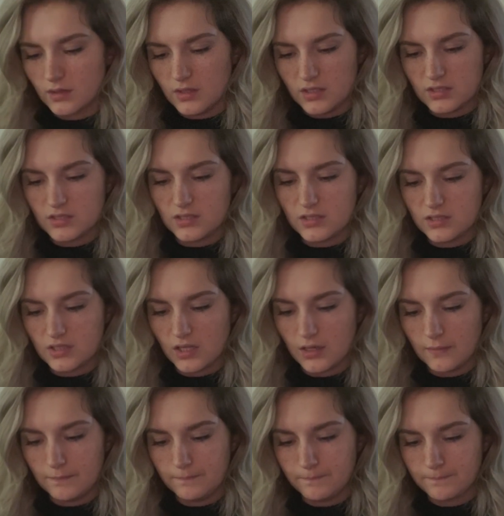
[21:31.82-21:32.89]
This is
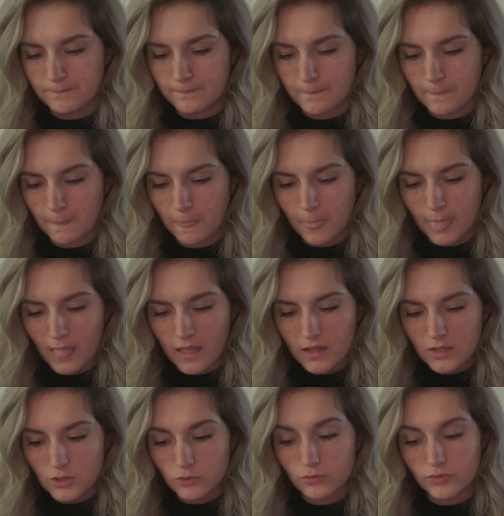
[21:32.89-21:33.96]

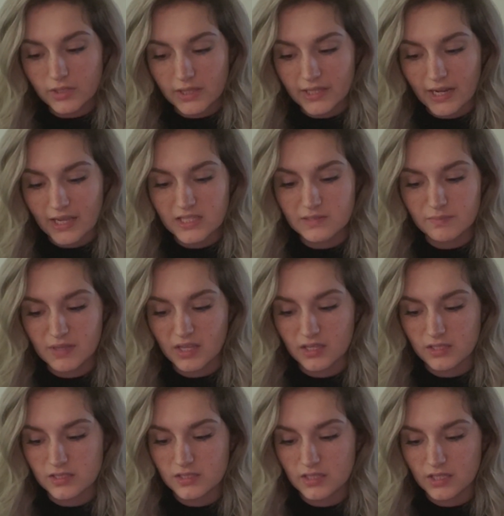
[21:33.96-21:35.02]
really nice
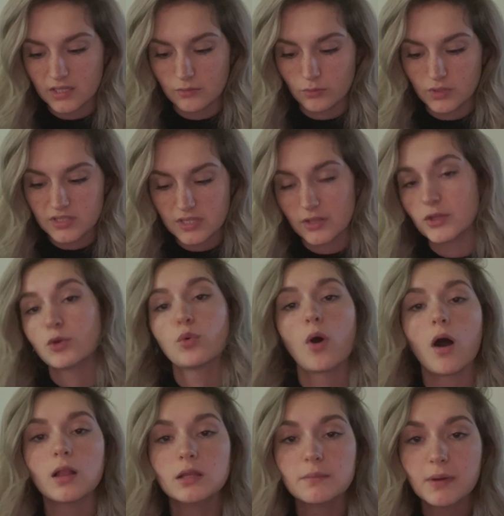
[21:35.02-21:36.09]
because it will tell you
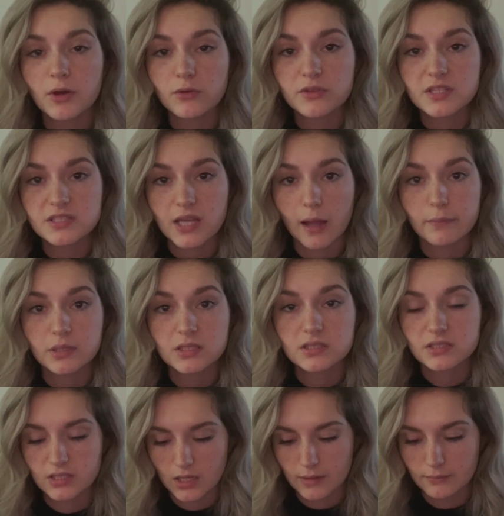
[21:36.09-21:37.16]
all about the
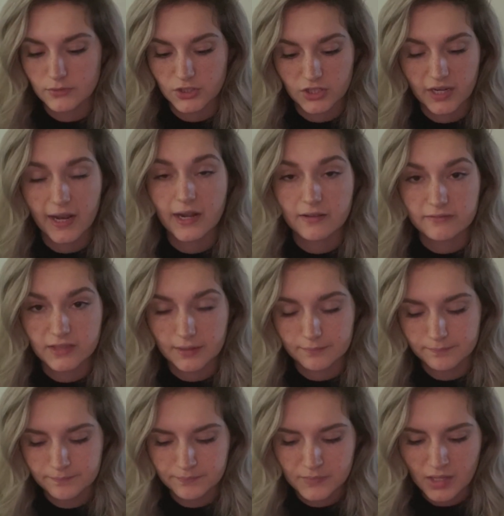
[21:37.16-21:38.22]
Sabbats. There are 8 of
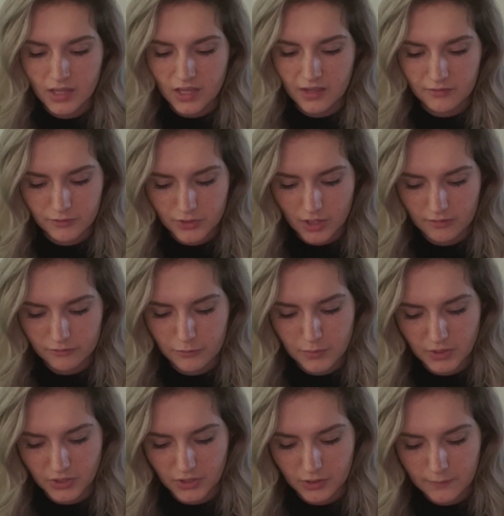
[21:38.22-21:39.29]
them, if you're not
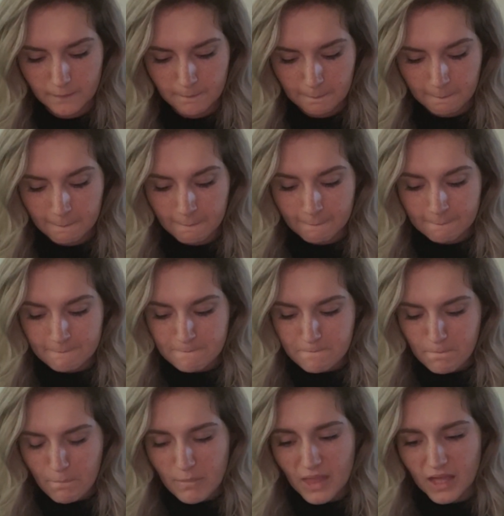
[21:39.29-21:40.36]
familiar.
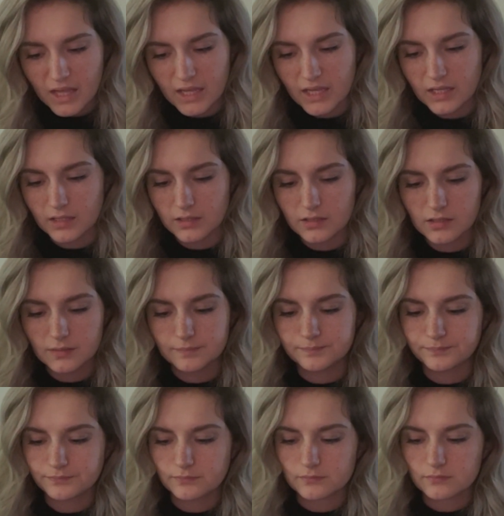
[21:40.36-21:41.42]
And
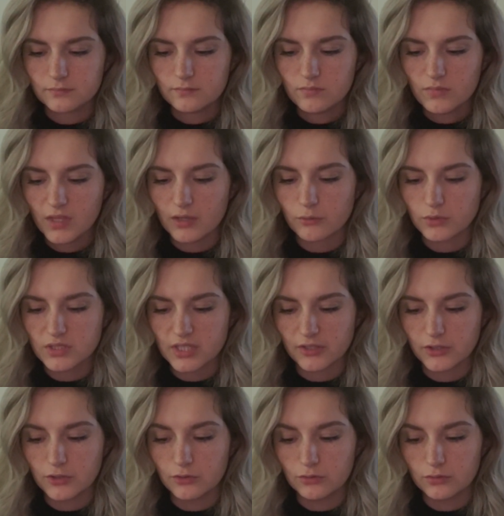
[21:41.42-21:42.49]
it will tell
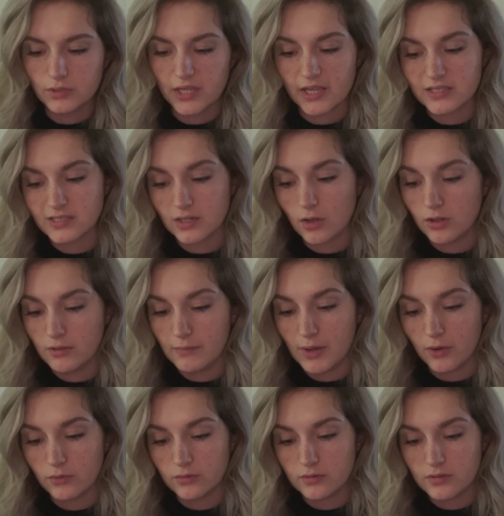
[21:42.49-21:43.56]
you, like I said, all
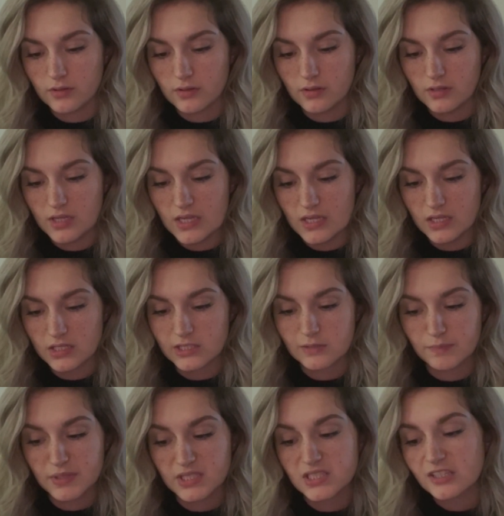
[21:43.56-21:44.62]
about the
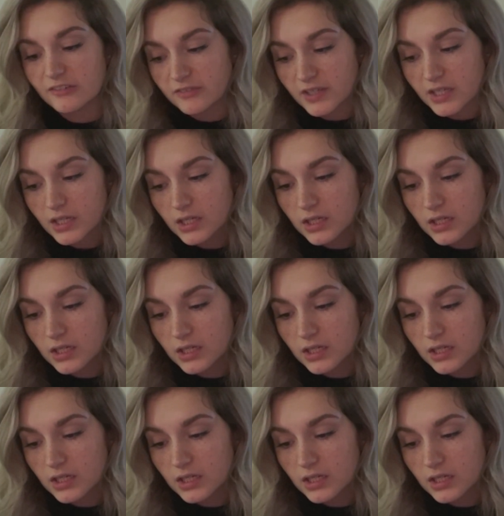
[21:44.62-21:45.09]
specific